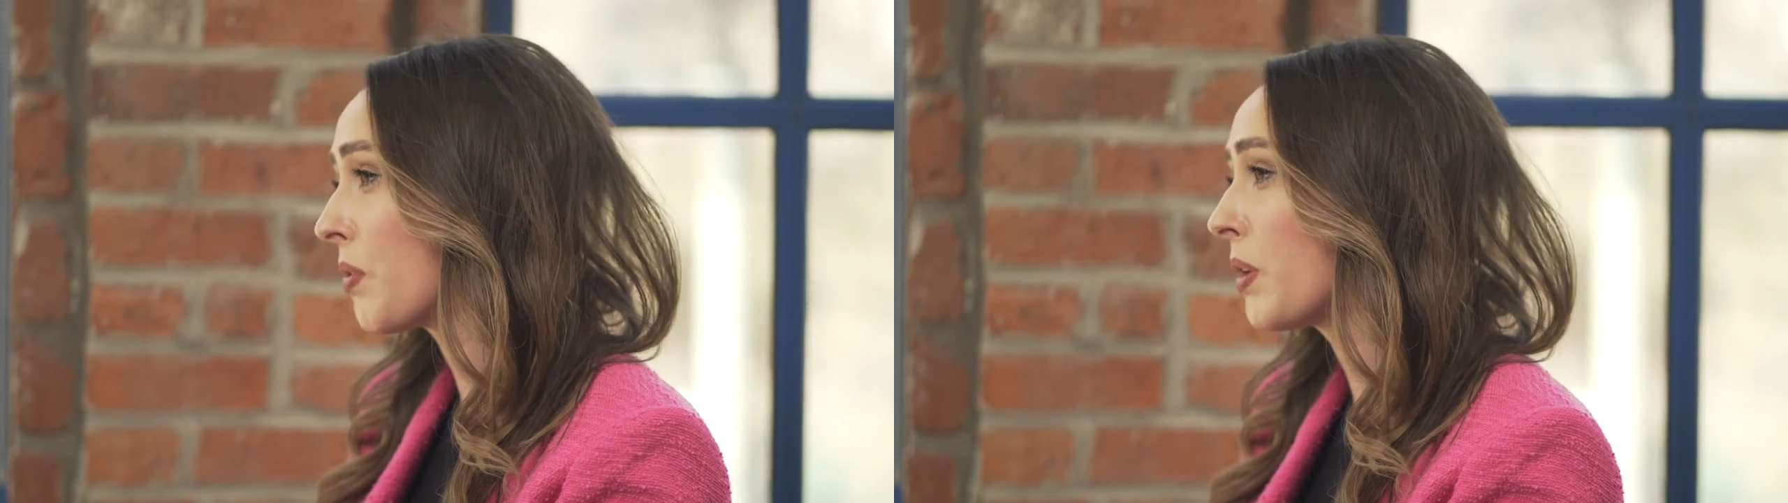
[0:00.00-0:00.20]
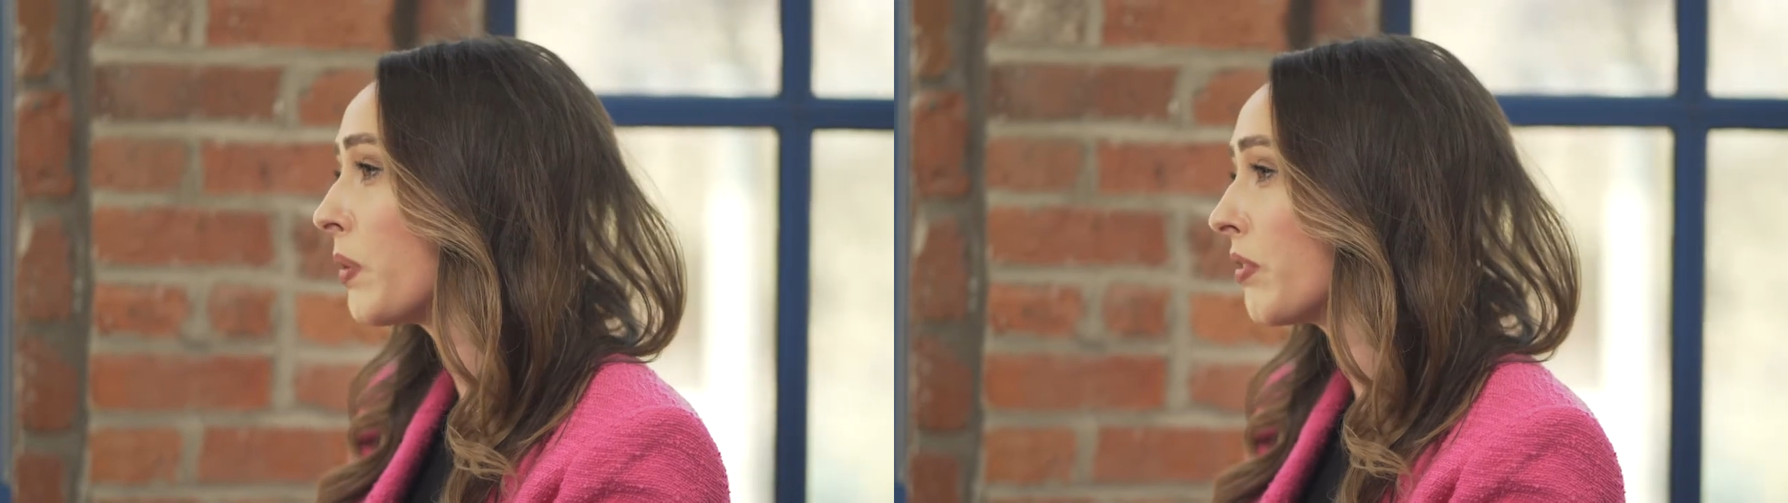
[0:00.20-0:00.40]

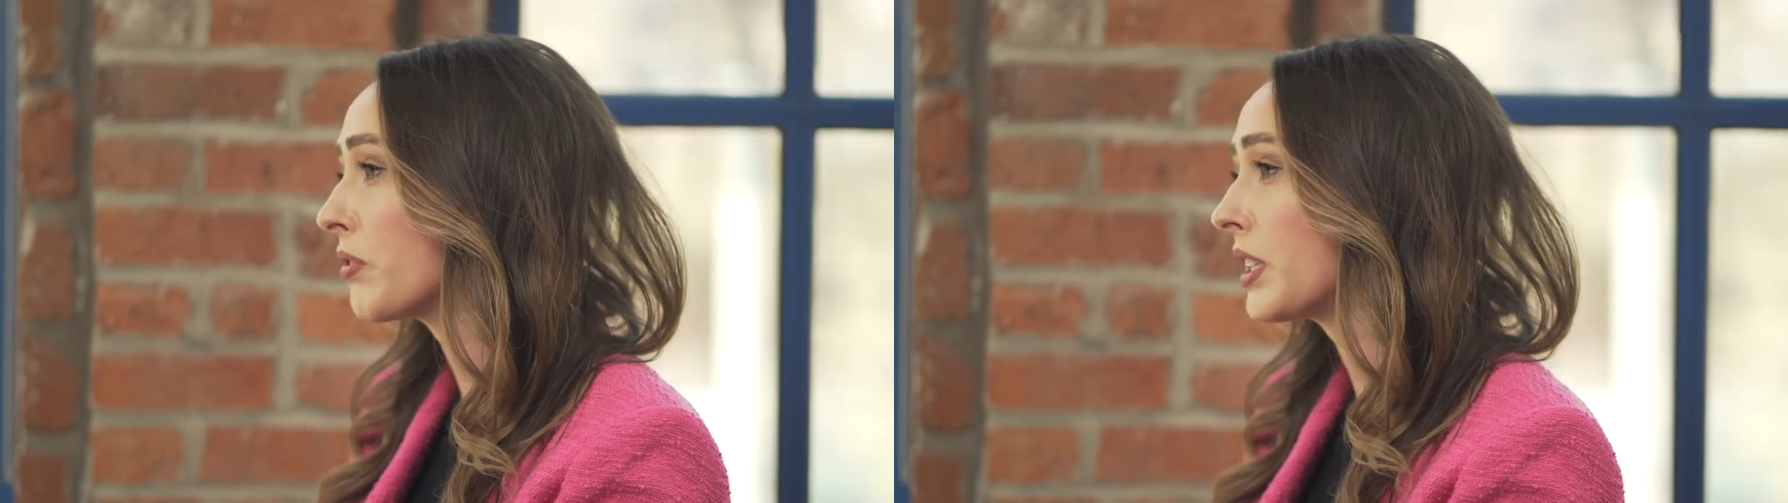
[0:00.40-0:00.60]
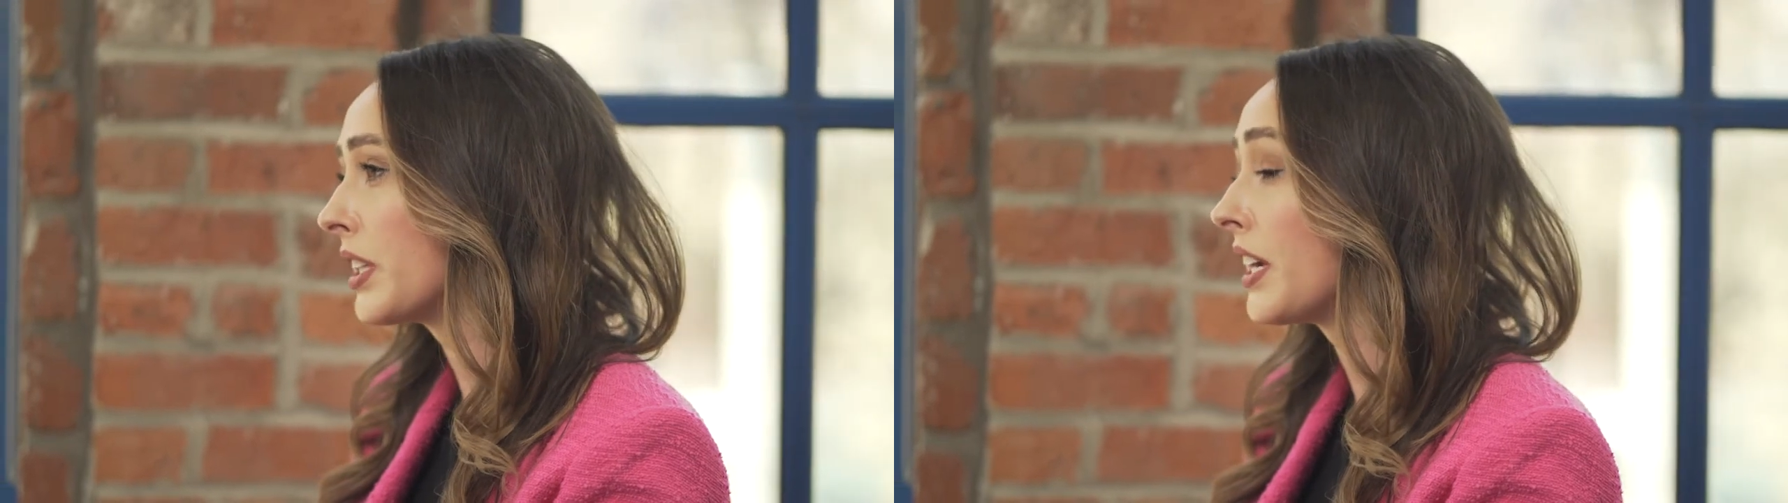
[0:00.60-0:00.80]
and we've
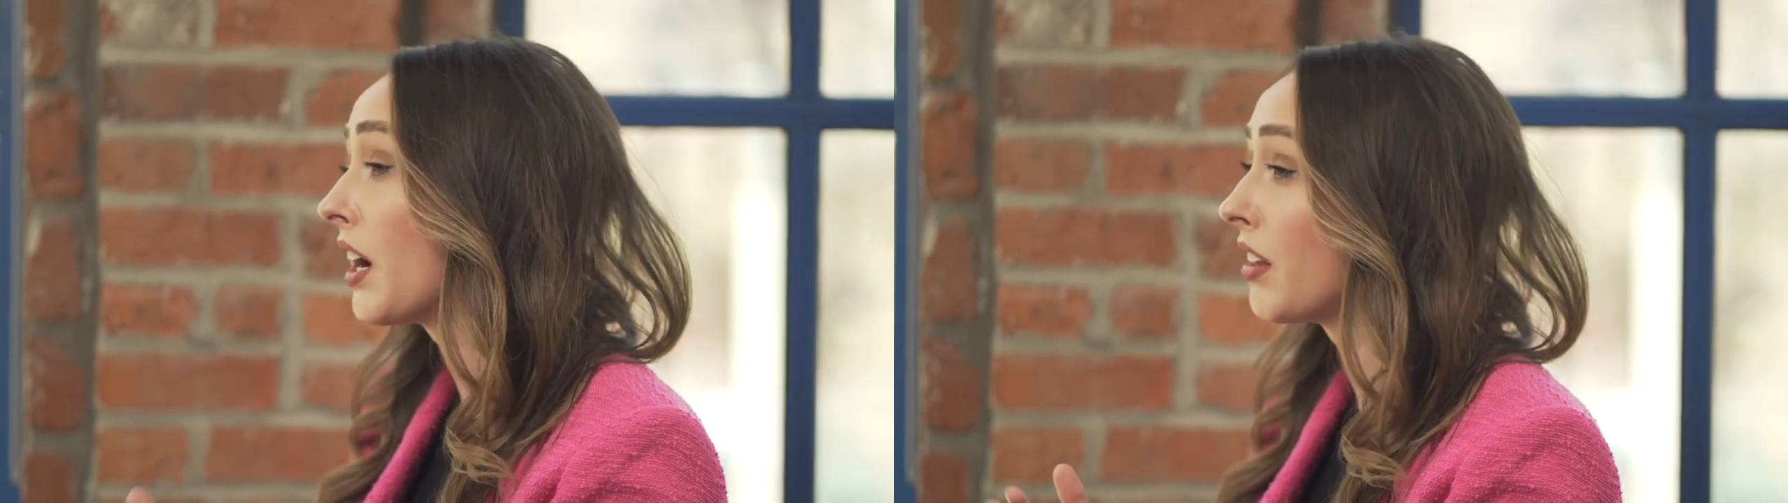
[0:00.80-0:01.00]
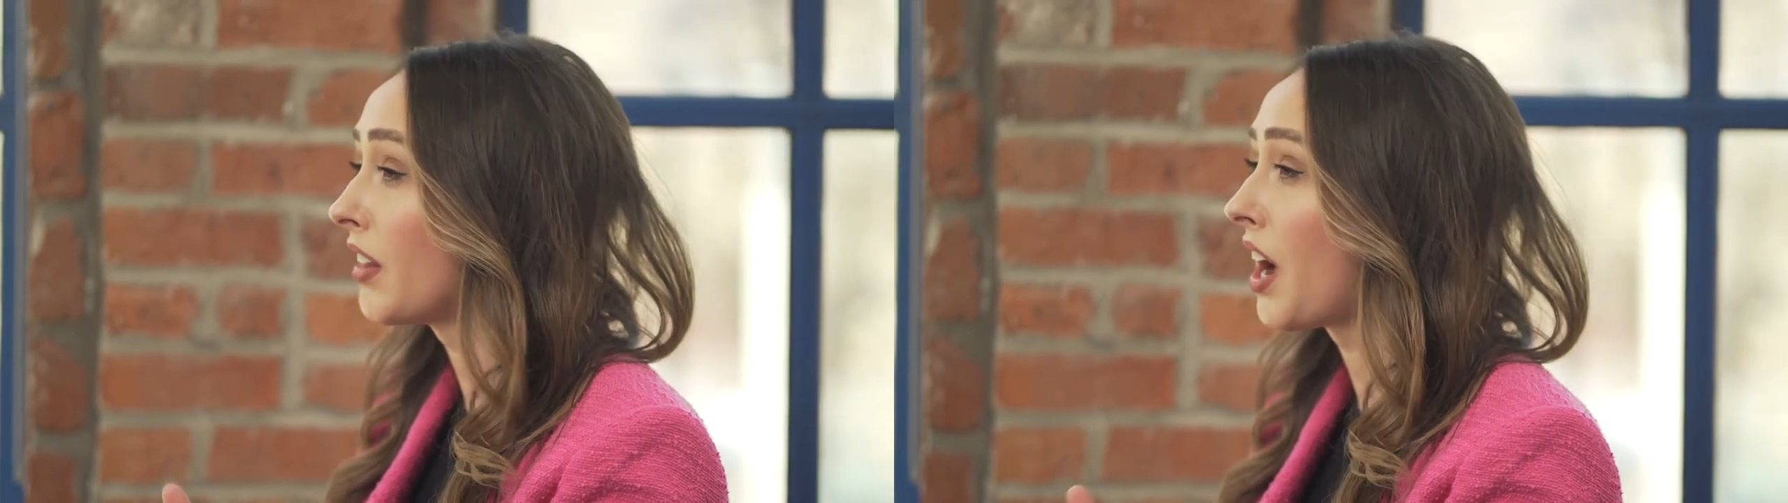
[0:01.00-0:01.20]
really
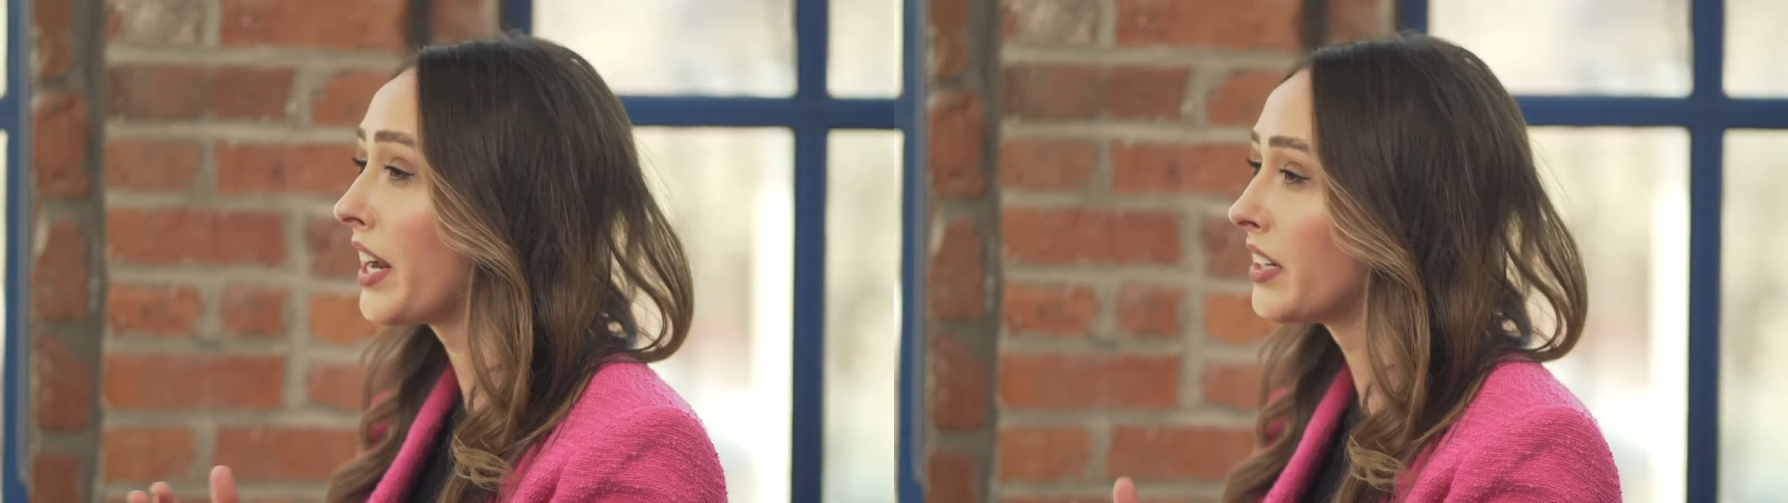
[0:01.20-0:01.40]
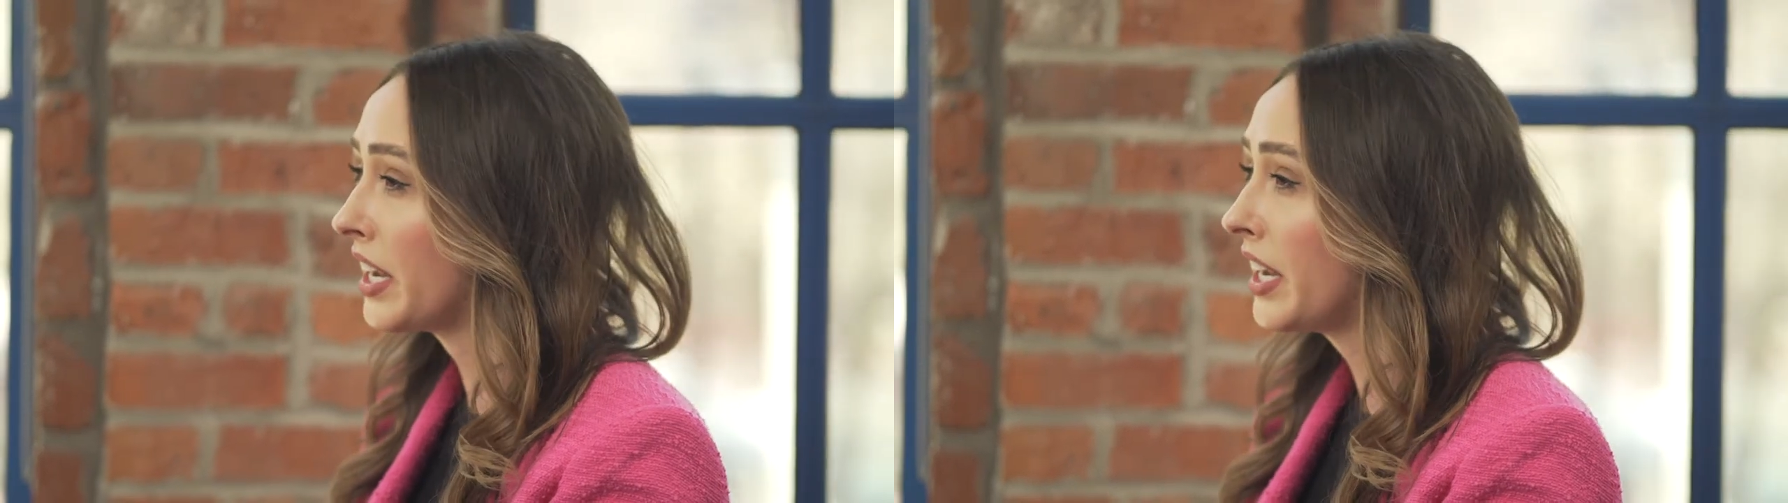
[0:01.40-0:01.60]
aligned